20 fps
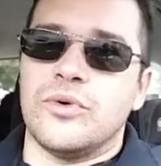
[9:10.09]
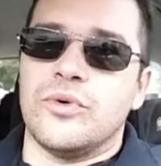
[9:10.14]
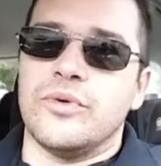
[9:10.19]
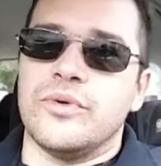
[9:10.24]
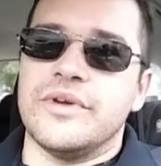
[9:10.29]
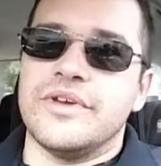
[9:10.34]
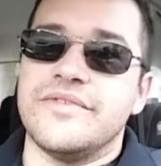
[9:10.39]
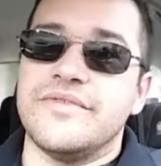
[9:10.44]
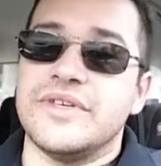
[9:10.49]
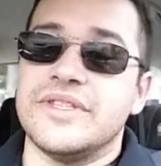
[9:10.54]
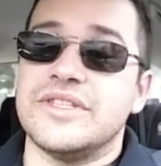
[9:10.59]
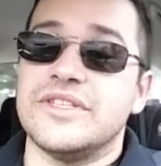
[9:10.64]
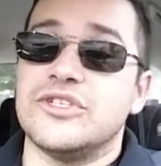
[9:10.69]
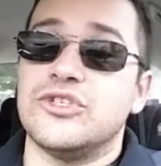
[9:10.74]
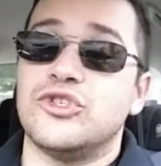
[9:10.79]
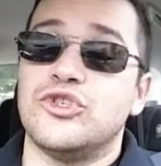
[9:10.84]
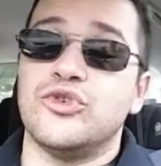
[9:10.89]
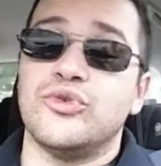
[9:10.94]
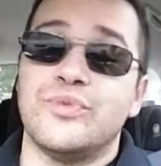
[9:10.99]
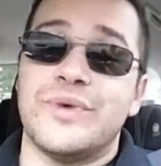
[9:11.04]
or even the
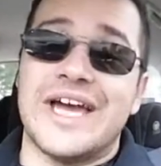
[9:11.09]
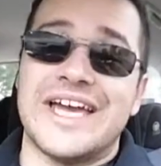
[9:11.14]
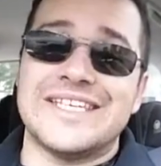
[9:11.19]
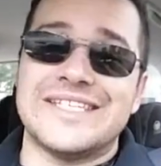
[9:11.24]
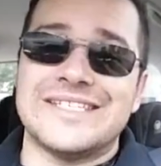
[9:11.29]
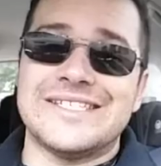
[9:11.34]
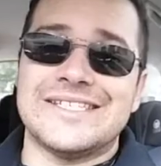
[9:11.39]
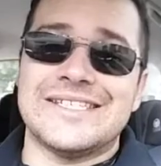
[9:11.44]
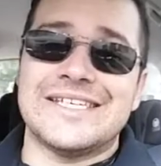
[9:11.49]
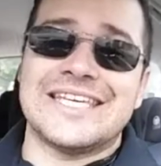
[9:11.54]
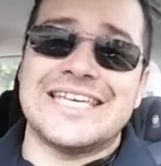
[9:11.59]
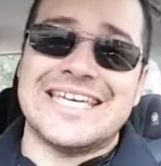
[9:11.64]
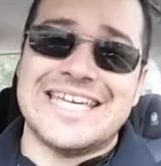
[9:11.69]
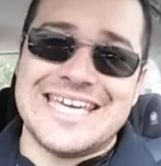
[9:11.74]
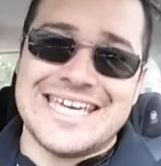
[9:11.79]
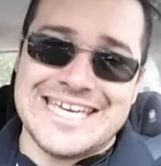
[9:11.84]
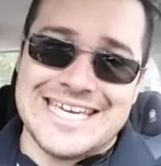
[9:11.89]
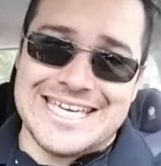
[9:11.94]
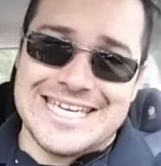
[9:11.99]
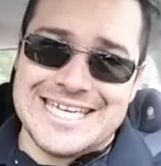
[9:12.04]
duress
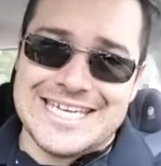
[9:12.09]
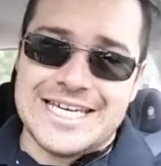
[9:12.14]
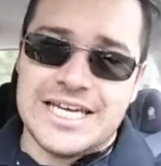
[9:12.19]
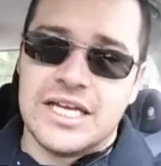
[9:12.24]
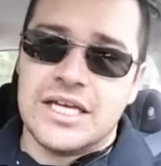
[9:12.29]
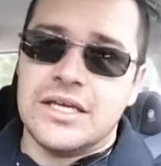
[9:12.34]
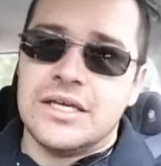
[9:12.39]
key,